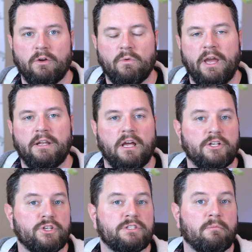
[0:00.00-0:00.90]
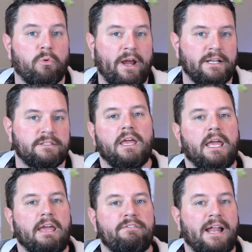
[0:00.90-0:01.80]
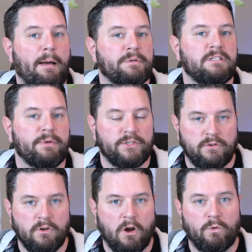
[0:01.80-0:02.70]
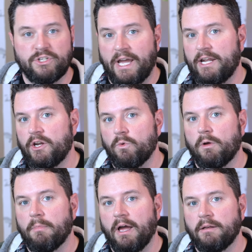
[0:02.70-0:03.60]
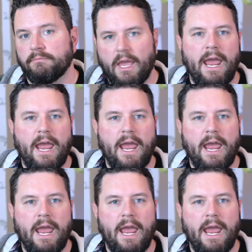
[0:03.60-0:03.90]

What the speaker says: rate, adjust the brightness if it happens to be too dark, which I had to do on mine.